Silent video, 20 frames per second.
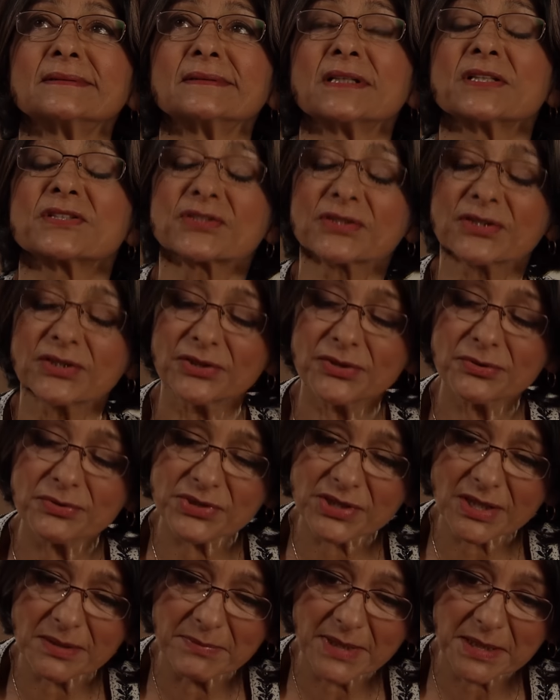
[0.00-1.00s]
It's a
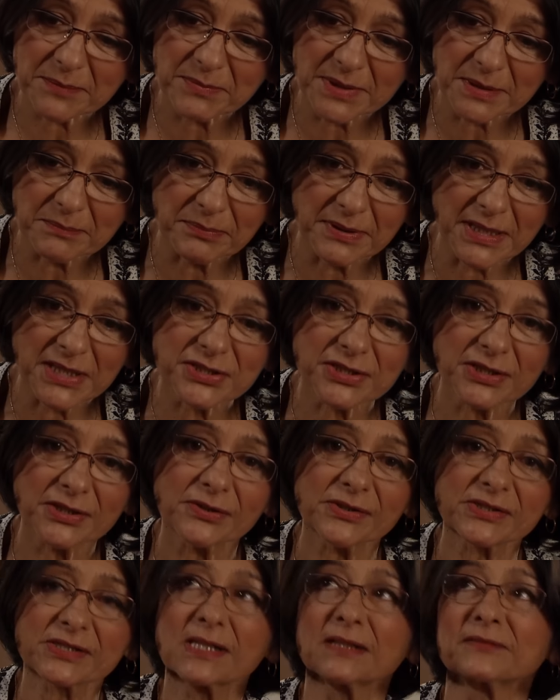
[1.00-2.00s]
huge commitment, pledging
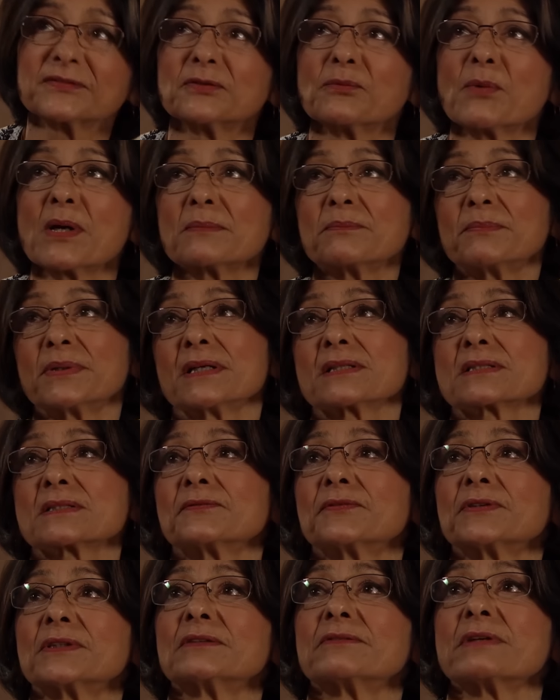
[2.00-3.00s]
yourself to one
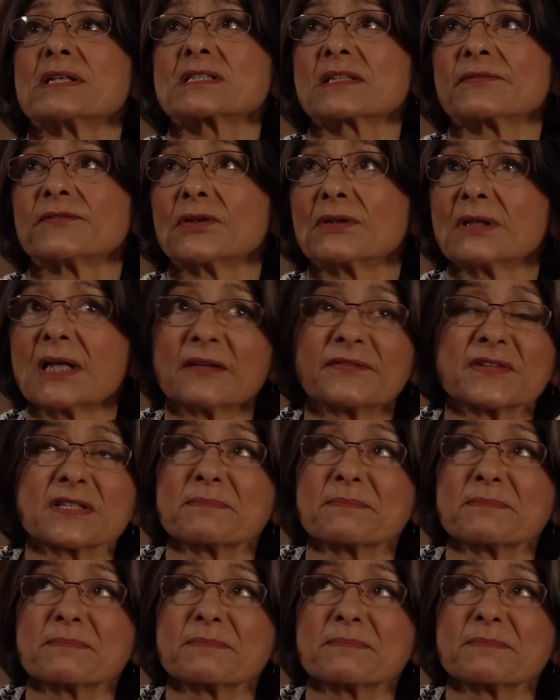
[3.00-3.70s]
person for the rest of your life,